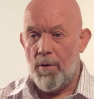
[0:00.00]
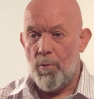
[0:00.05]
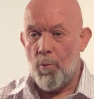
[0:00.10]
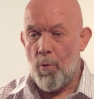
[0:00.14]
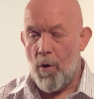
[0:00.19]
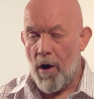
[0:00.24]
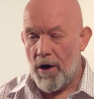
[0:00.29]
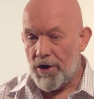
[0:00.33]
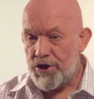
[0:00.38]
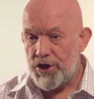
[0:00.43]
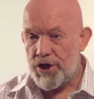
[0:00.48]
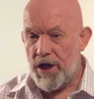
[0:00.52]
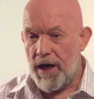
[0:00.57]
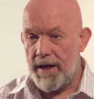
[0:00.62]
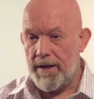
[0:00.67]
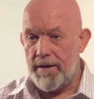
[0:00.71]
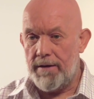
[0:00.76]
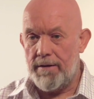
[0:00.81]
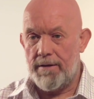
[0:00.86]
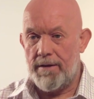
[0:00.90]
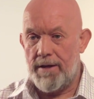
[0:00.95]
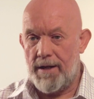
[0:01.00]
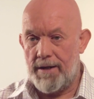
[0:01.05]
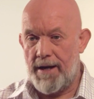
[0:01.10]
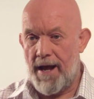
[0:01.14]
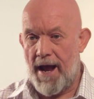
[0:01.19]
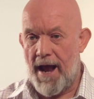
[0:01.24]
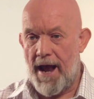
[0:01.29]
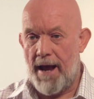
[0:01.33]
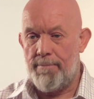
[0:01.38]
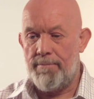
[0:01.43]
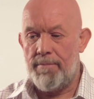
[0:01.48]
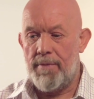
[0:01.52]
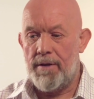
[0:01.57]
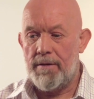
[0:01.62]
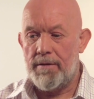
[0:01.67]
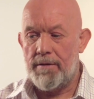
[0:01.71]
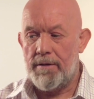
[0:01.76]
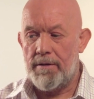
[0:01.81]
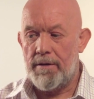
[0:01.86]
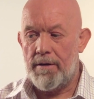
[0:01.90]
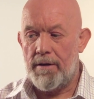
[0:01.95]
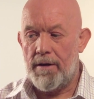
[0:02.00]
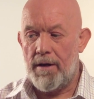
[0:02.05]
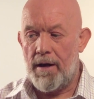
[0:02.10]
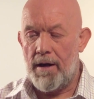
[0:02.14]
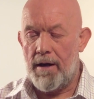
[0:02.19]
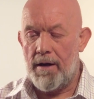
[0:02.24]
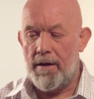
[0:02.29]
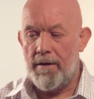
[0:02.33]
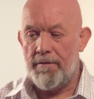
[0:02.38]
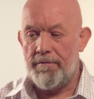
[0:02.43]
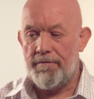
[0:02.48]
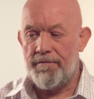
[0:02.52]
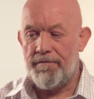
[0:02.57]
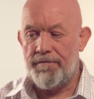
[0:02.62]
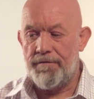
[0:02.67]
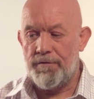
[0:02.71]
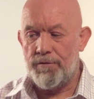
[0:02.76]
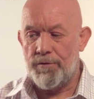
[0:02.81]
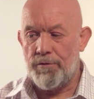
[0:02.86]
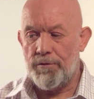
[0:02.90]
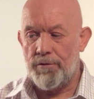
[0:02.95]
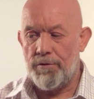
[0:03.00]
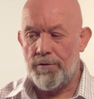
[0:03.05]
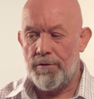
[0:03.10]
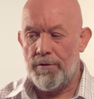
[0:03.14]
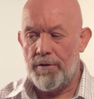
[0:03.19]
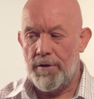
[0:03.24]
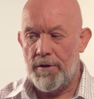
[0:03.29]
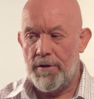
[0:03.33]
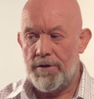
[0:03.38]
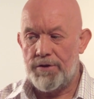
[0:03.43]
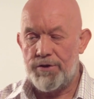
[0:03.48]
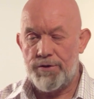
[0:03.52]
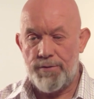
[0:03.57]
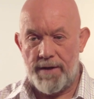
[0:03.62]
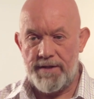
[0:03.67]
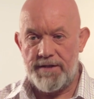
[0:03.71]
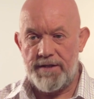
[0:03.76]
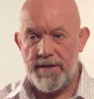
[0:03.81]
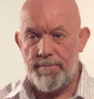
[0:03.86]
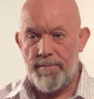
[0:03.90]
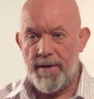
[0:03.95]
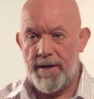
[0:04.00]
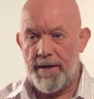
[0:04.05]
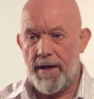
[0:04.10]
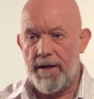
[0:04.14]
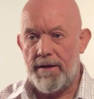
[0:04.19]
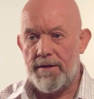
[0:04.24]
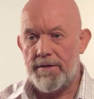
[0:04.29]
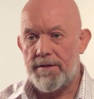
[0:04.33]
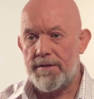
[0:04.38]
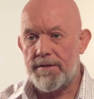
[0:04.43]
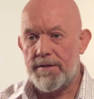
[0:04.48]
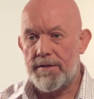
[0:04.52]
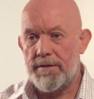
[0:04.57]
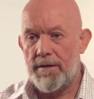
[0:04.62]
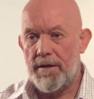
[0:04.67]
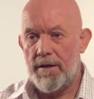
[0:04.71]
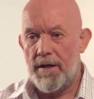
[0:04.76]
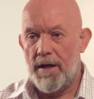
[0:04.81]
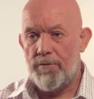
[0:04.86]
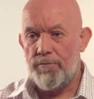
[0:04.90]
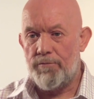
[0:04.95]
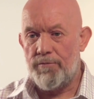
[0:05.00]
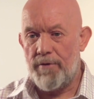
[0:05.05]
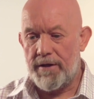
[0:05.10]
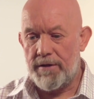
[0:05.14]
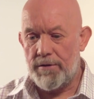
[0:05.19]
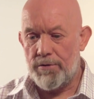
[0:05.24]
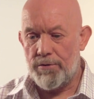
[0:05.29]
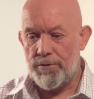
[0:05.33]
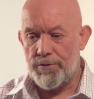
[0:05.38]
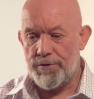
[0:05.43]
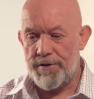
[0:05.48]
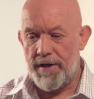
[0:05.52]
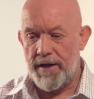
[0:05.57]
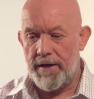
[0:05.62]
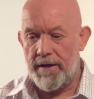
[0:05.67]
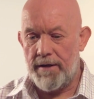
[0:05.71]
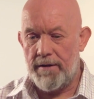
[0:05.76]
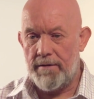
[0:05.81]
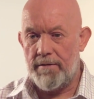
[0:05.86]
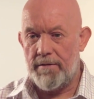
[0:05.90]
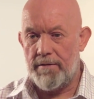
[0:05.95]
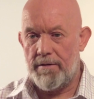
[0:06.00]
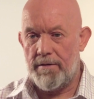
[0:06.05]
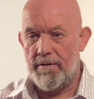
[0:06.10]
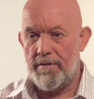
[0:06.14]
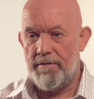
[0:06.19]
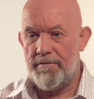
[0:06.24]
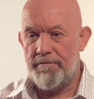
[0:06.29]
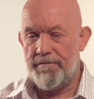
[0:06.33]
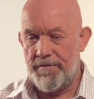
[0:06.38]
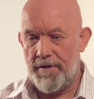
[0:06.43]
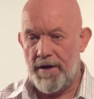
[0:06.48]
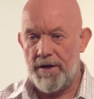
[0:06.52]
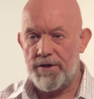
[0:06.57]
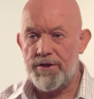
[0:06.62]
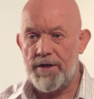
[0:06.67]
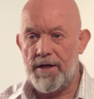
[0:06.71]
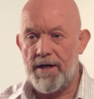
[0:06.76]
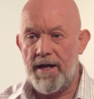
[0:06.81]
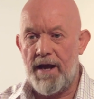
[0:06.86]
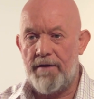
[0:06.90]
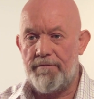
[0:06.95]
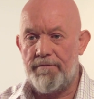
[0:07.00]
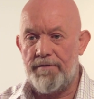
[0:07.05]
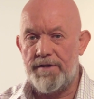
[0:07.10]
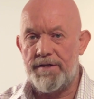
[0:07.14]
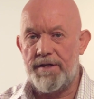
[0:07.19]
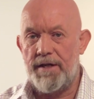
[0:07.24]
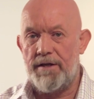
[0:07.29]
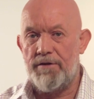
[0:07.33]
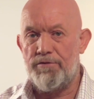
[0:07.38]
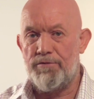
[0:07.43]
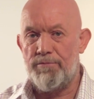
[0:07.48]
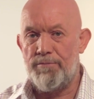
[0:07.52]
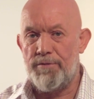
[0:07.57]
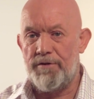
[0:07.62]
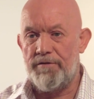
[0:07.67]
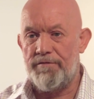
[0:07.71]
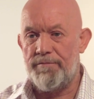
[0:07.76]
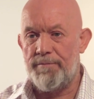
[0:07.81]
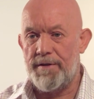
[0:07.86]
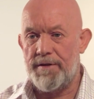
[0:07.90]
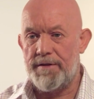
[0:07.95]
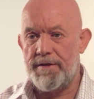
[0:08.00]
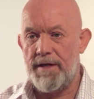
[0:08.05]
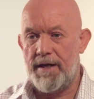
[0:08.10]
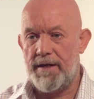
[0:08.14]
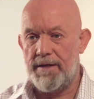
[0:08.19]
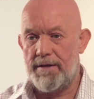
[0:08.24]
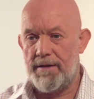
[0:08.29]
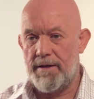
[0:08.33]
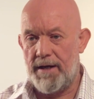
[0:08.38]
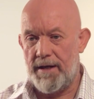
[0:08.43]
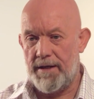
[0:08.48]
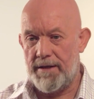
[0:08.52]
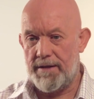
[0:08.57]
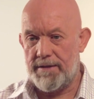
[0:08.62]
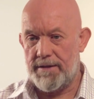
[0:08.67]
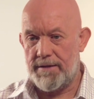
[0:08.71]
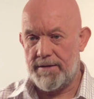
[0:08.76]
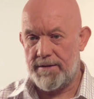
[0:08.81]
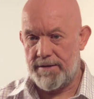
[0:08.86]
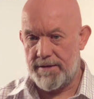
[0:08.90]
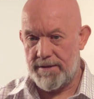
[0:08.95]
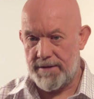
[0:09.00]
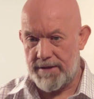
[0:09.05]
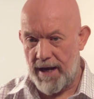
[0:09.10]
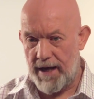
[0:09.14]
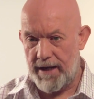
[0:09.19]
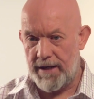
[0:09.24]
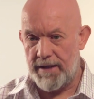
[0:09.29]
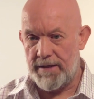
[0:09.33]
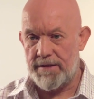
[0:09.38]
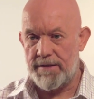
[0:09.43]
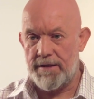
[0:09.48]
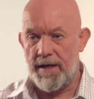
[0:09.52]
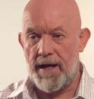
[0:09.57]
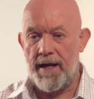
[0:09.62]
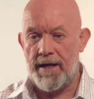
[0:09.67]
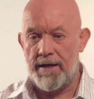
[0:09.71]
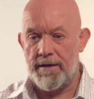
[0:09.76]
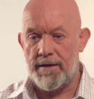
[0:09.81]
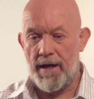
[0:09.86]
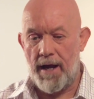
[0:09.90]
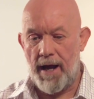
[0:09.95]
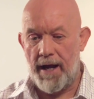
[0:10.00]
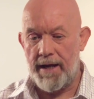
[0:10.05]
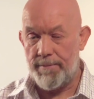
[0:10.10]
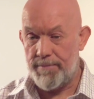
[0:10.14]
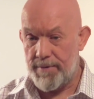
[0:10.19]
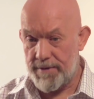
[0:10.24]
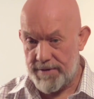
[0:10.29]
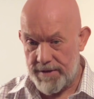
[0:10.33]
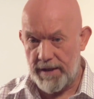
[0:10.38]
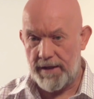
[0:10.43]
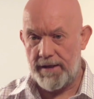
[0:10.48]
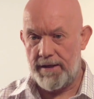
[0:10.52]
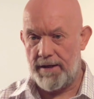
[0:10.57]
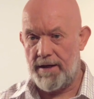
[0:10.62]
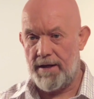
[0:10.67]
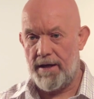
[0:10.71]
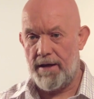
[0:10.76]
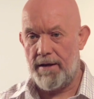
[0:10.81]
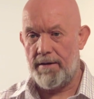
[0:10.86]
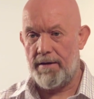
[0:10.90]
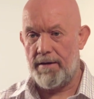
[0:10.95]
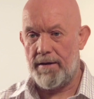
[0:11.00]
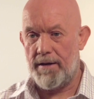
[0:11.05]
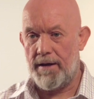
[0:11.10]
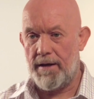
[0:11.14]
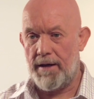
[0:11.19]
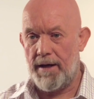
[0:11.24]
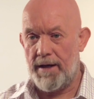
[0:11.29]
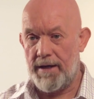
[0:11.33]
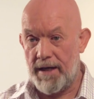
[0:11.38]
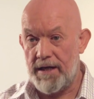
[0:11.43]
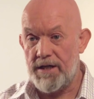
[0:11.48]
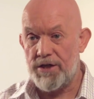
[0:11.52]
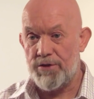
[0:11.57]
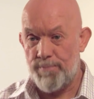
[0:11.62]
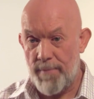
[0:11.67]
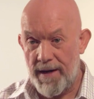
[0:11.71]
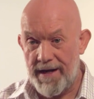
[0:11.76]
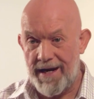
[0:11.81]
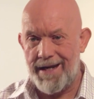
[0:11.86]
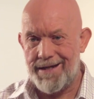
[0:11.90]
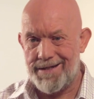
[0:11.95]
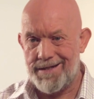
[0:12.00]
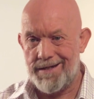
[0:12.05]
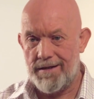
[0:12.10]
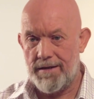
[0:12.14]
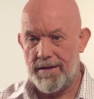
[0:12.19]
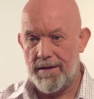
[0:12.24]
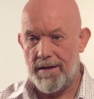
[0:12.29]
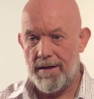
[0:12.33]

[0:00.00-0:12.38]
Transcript: watching a lamb for 20 minutes, recording virtually every single movement it takes in a particular, in each minute,